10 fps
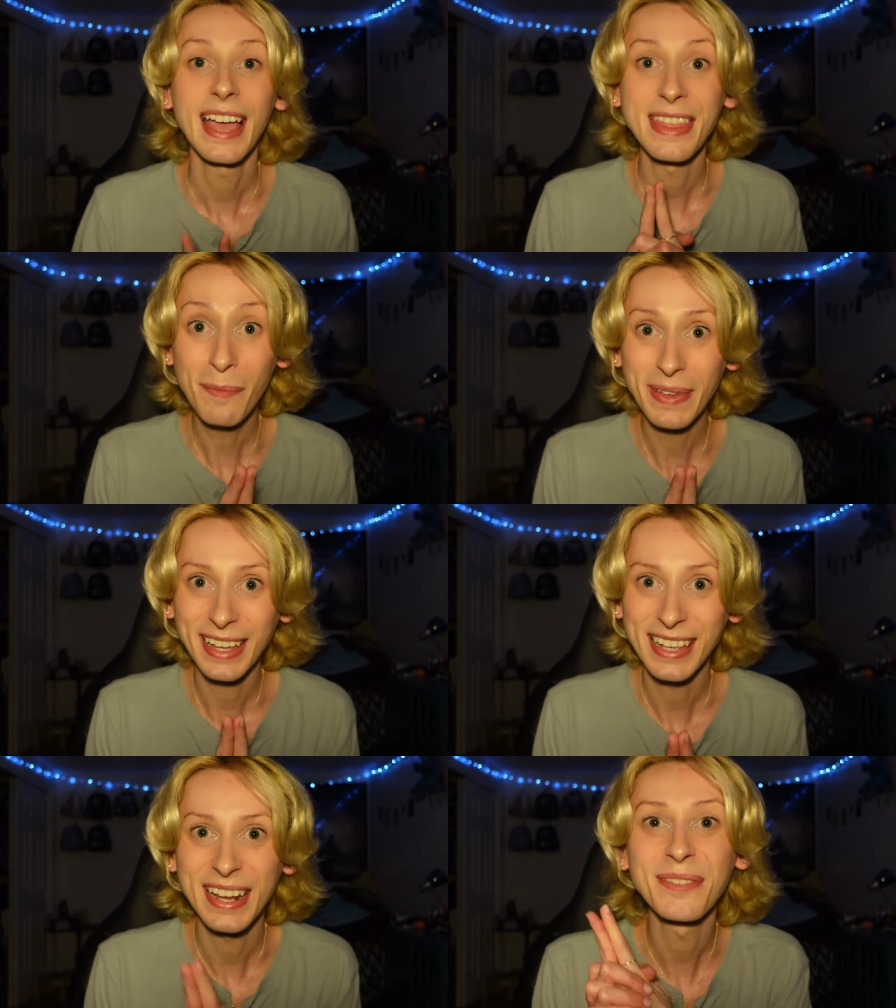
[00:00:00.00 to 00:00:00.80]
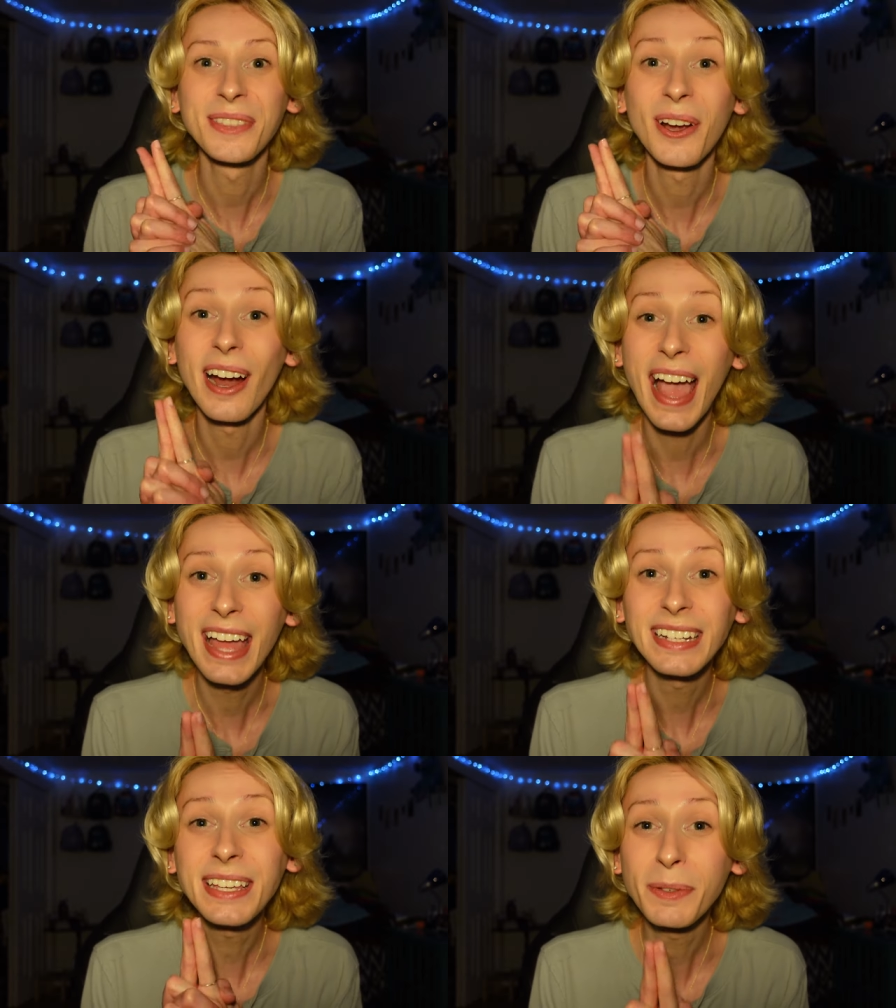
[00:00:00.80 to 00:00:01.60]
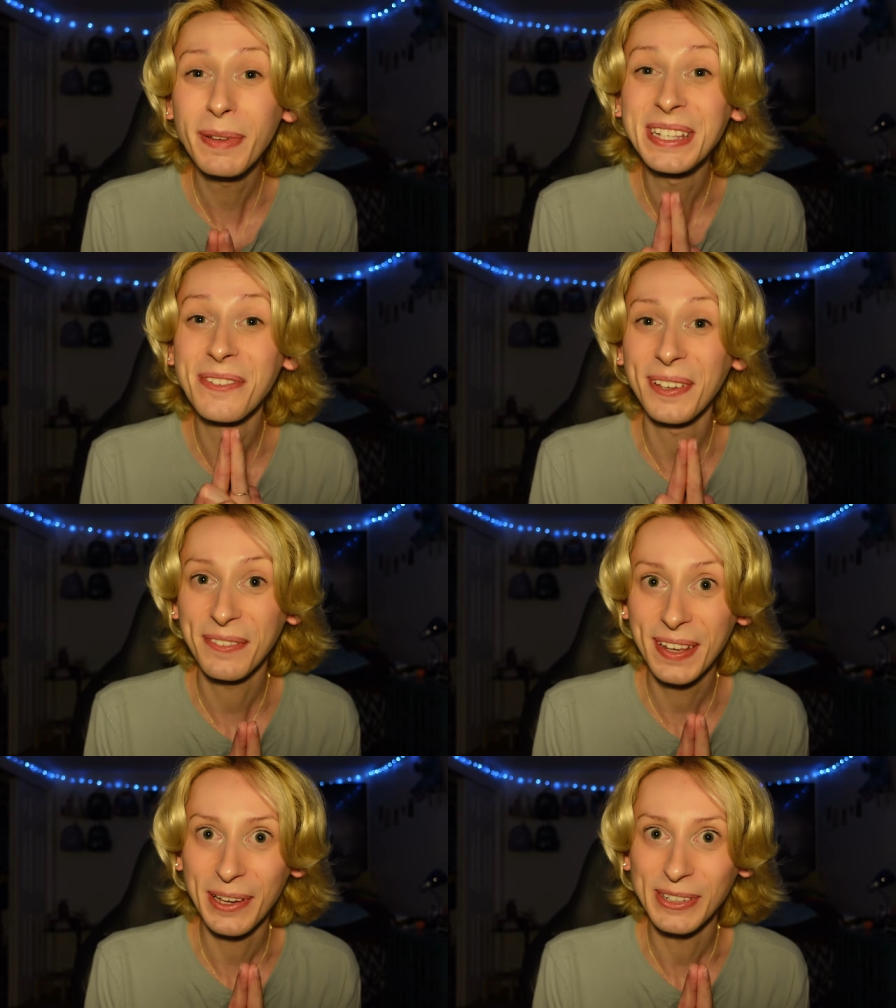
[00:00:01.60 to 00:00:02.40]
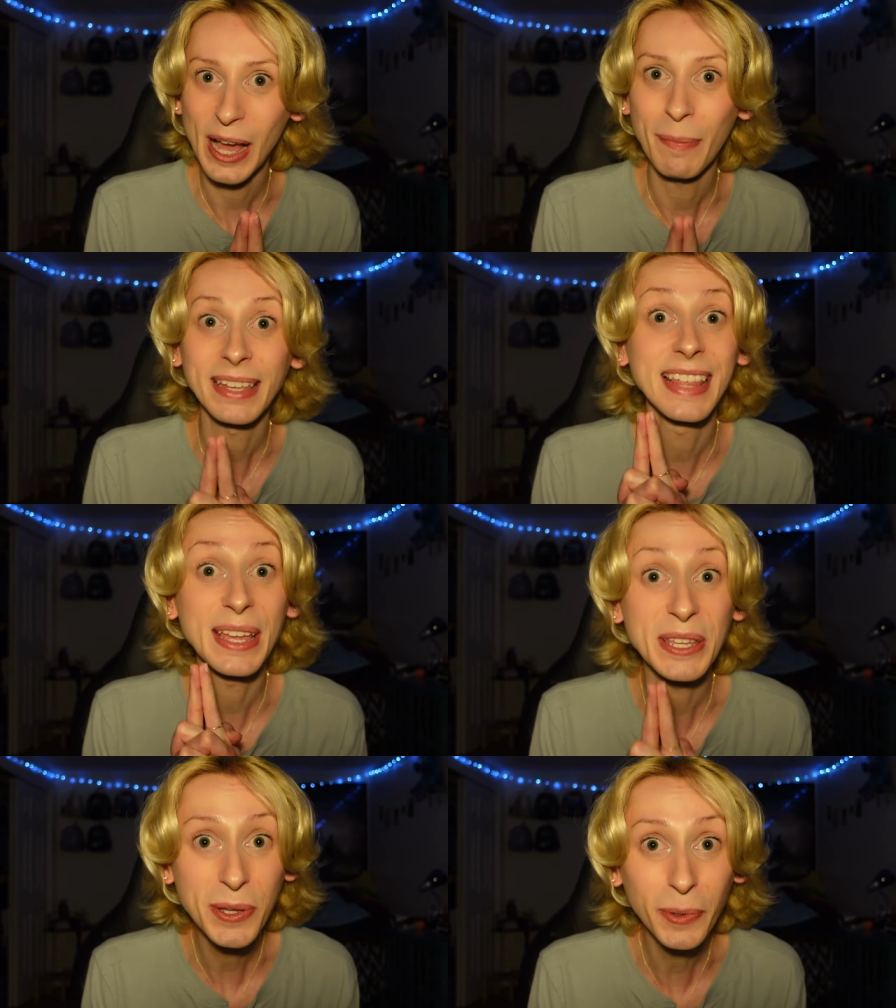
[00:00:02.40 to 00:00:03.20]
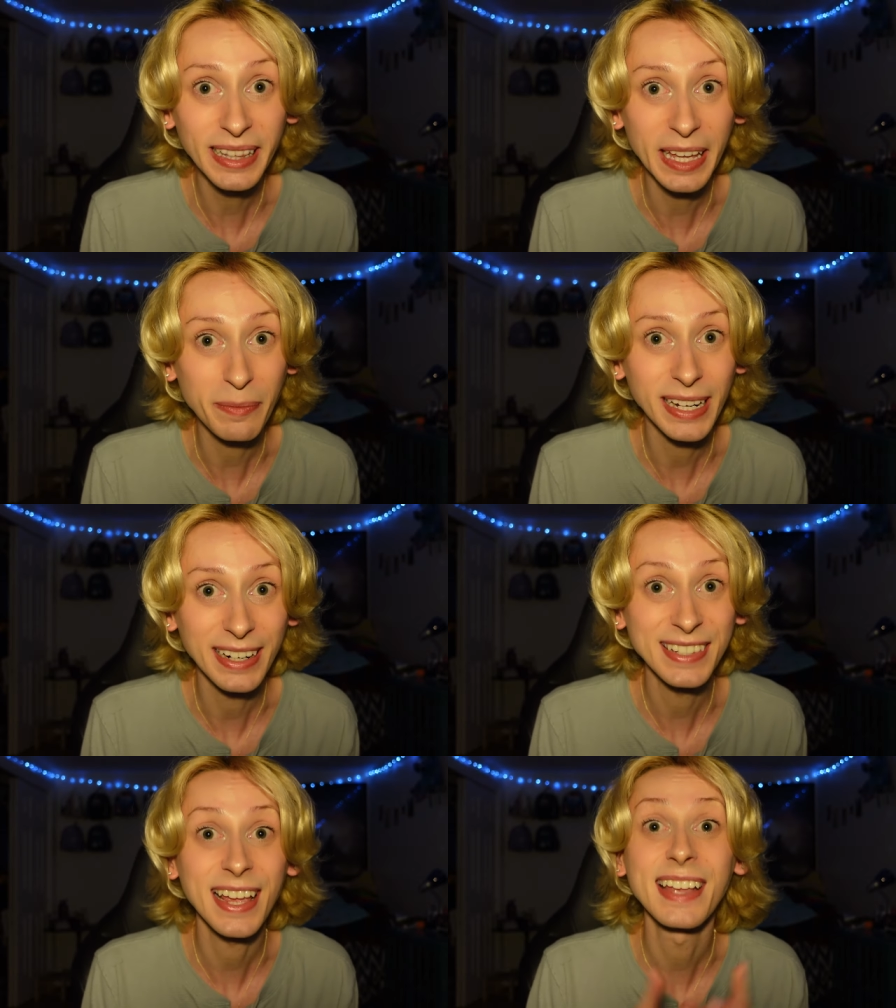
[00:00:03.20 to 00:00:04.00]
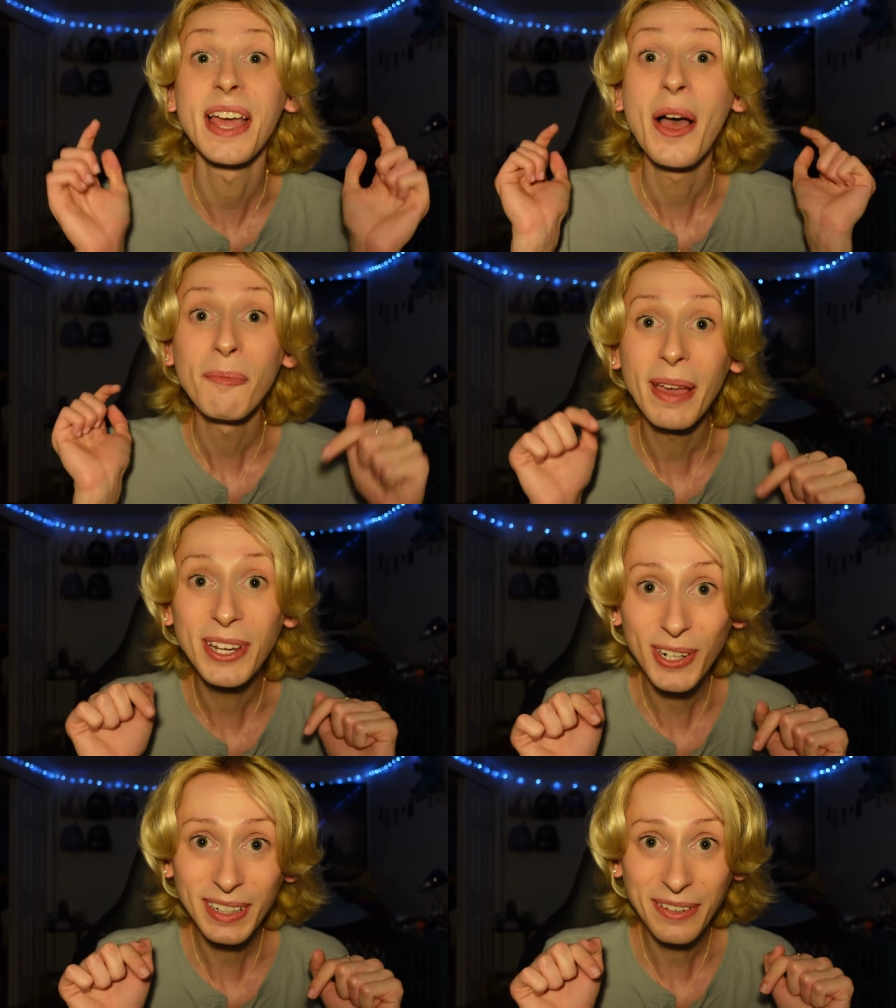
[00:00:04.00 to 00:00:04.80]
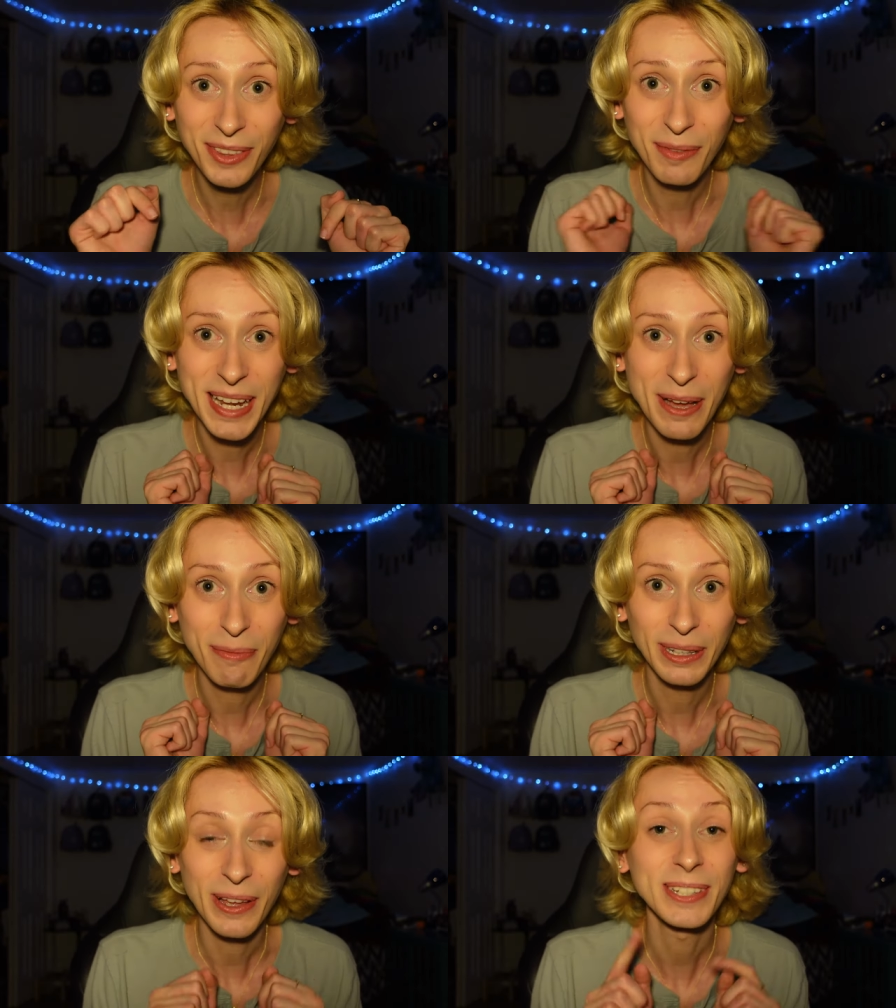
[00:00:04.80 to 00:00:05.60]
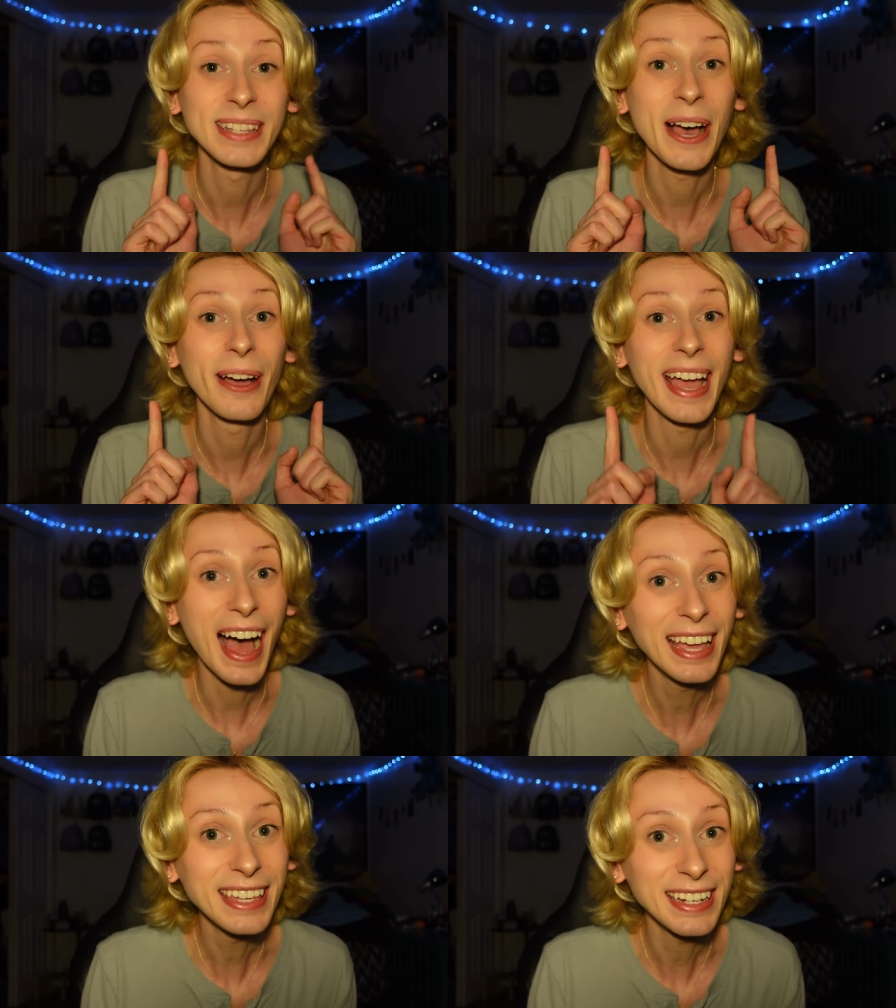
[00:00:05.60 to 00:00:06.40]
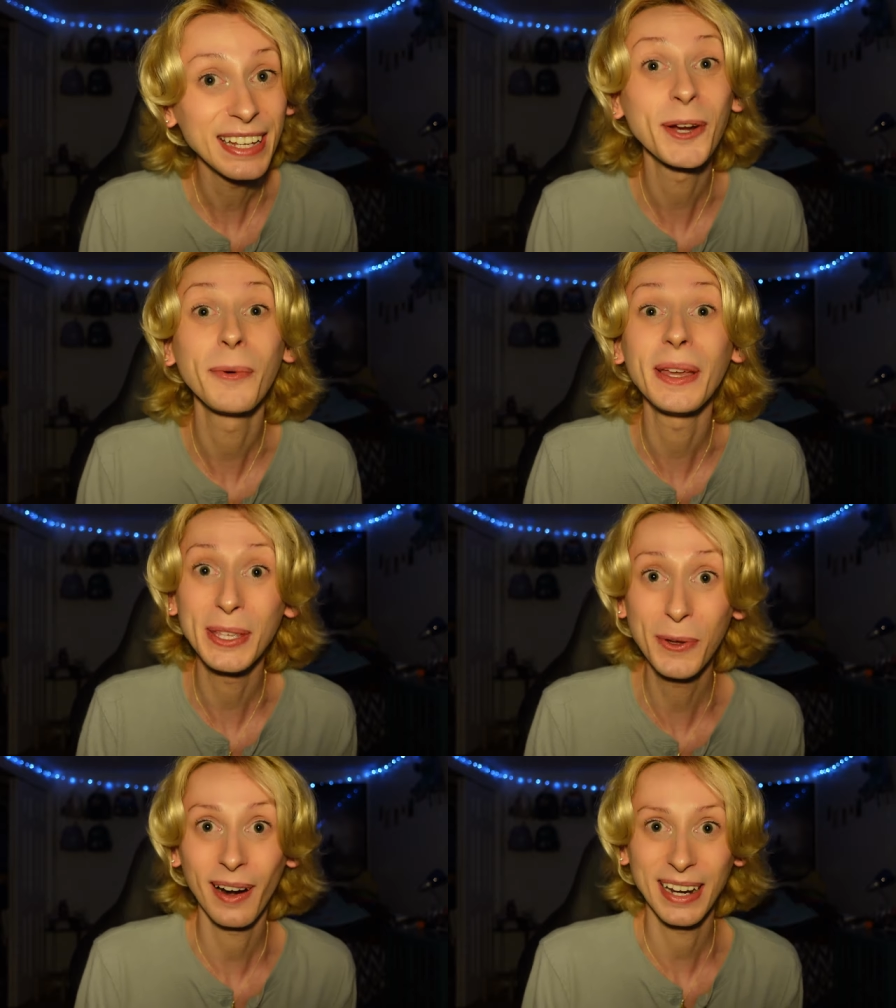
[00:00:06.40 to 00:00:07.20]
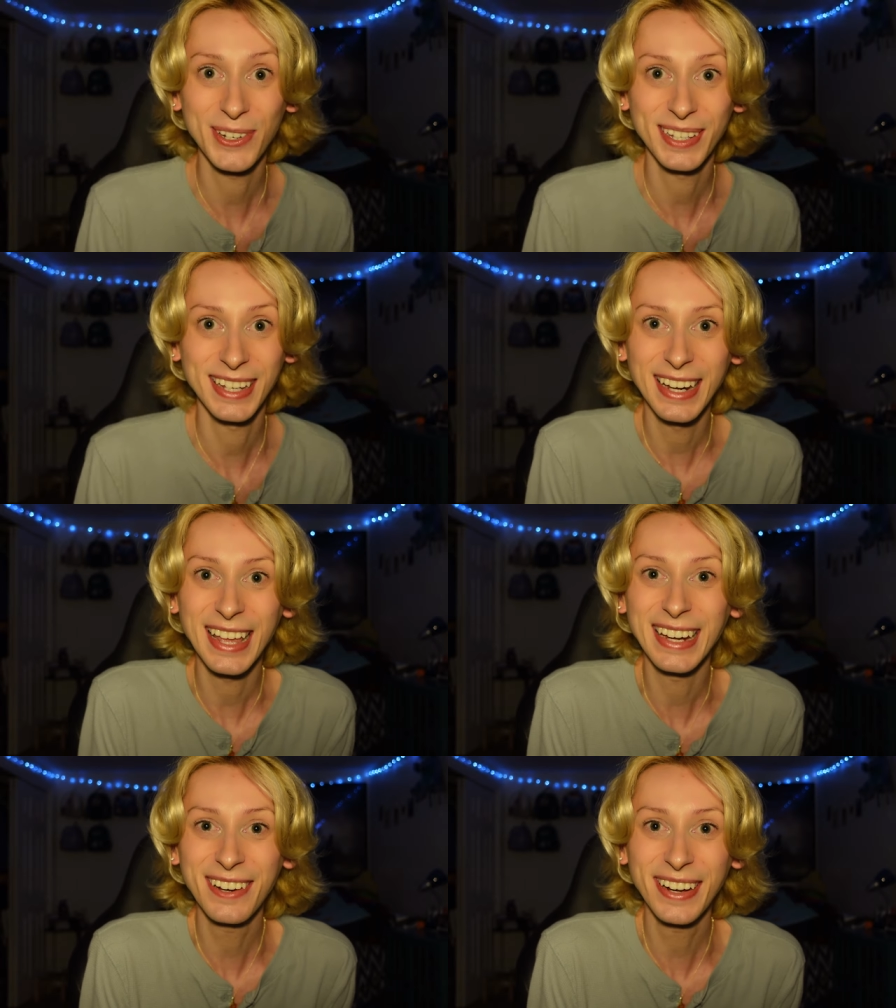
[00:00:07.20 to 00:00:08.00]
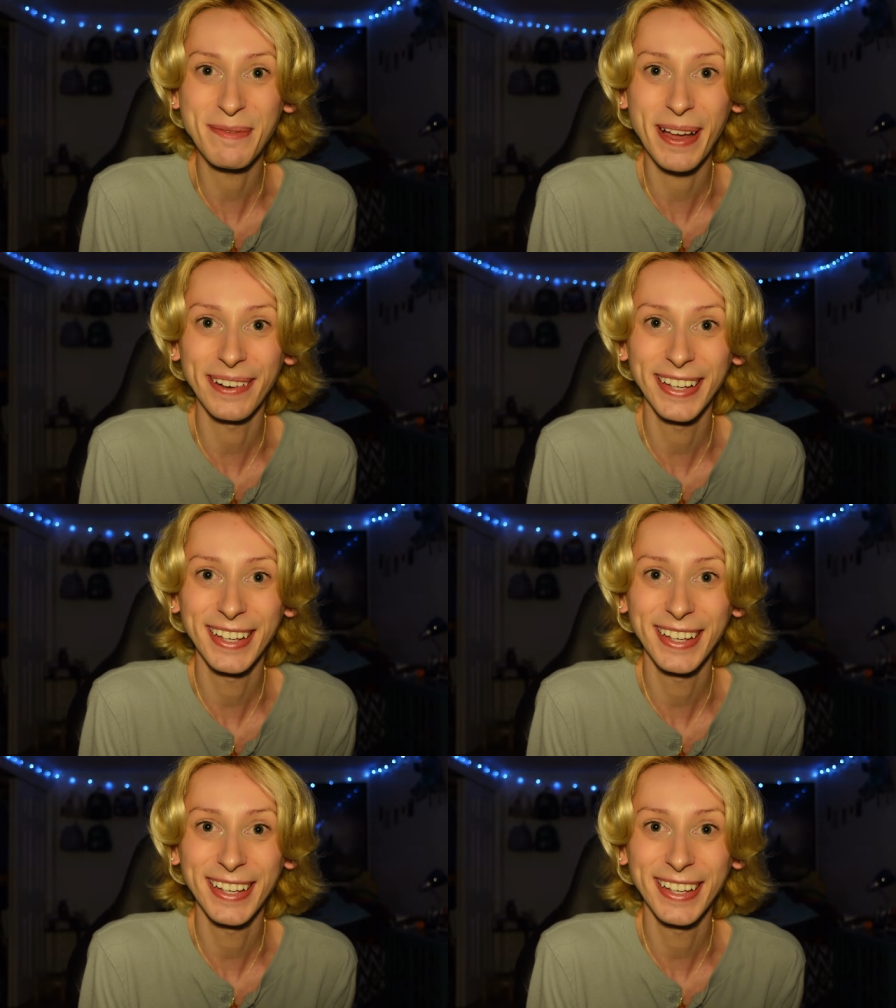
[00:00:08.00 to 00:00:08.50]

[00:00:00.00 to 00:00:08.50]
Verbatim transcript: And that being said, if there are any specific video topics that you would like me to discuss, make sure to leave them down below so that way I can hear what you are interested in hearing about.